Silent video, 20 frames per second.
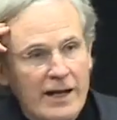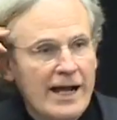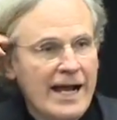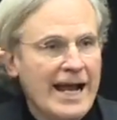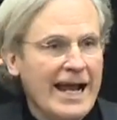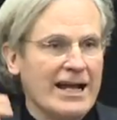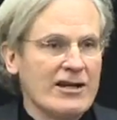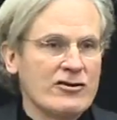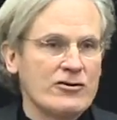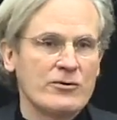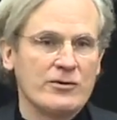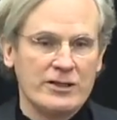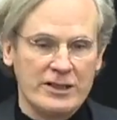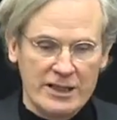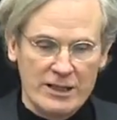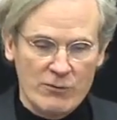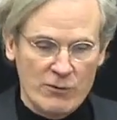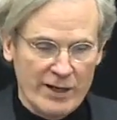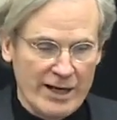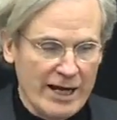And I
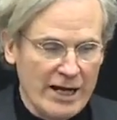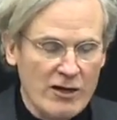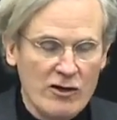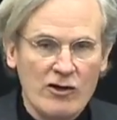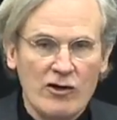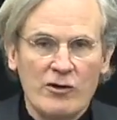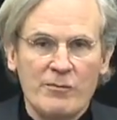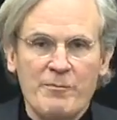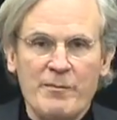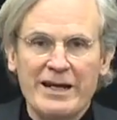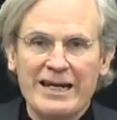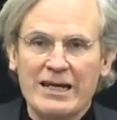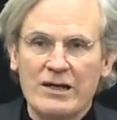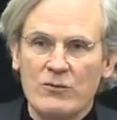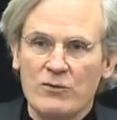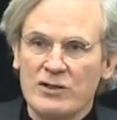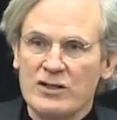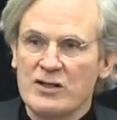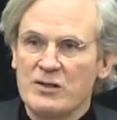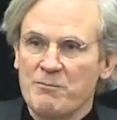actually, when I heard
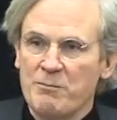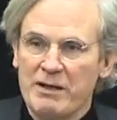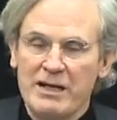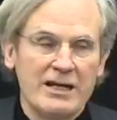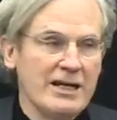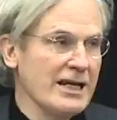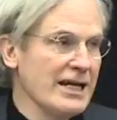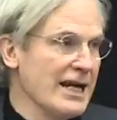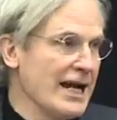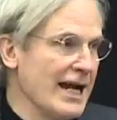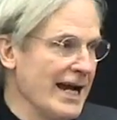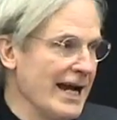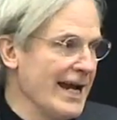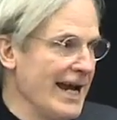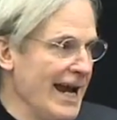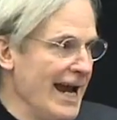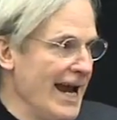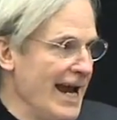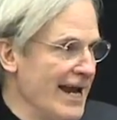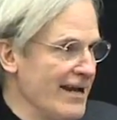Mickey was speaking, I
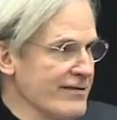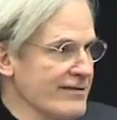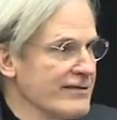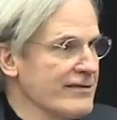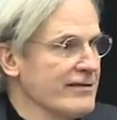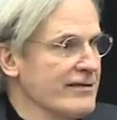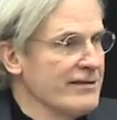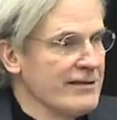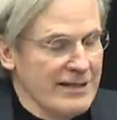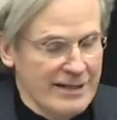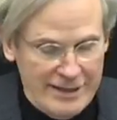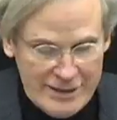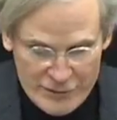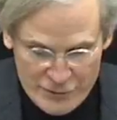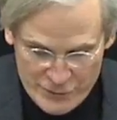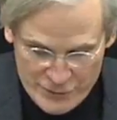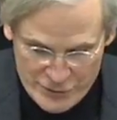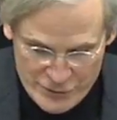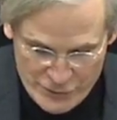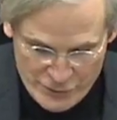asked to
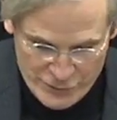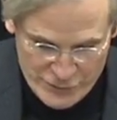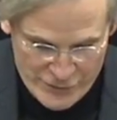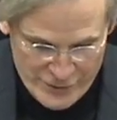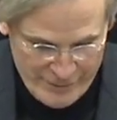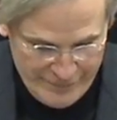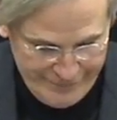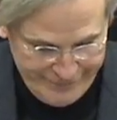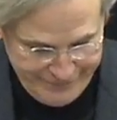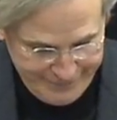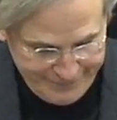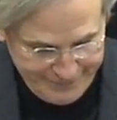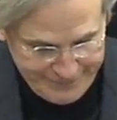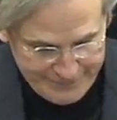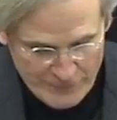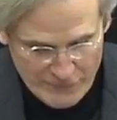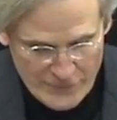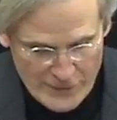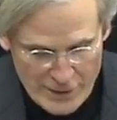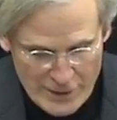introduce him.
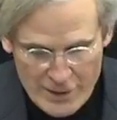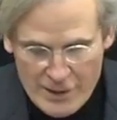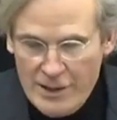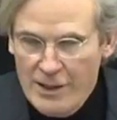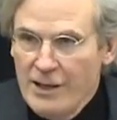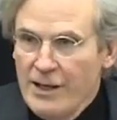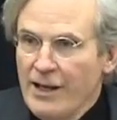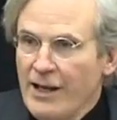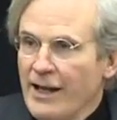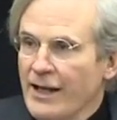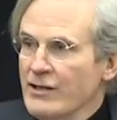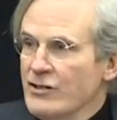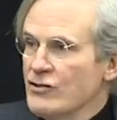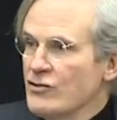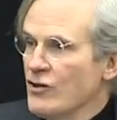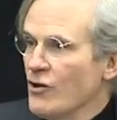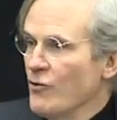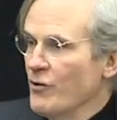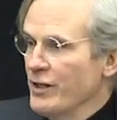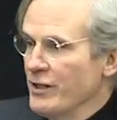And
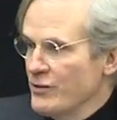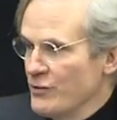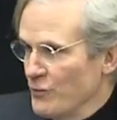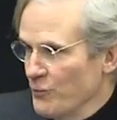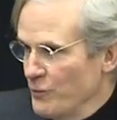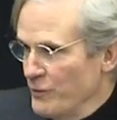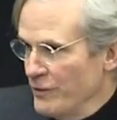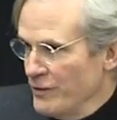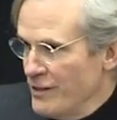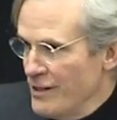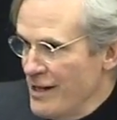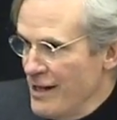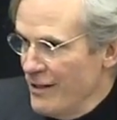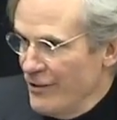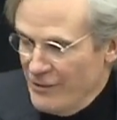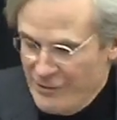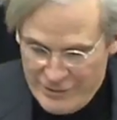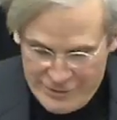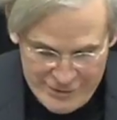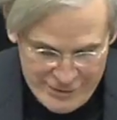so it's a real
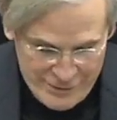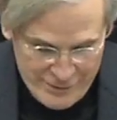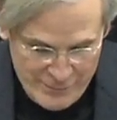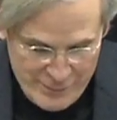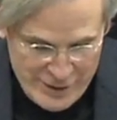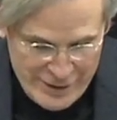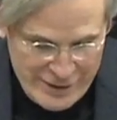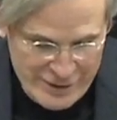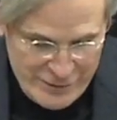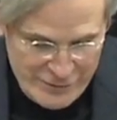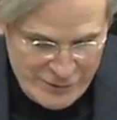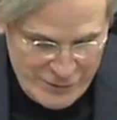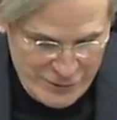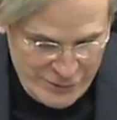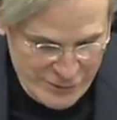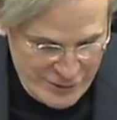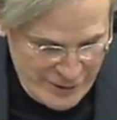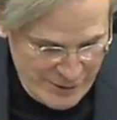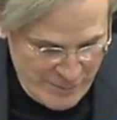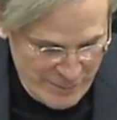honor to be
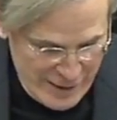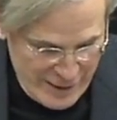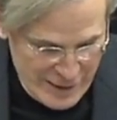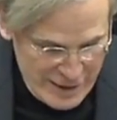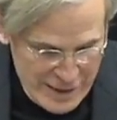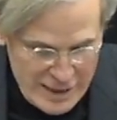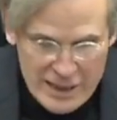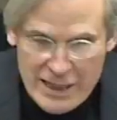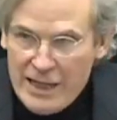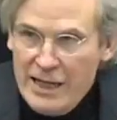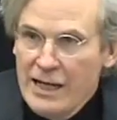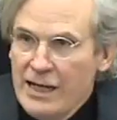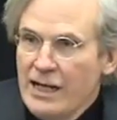introducing Mickey.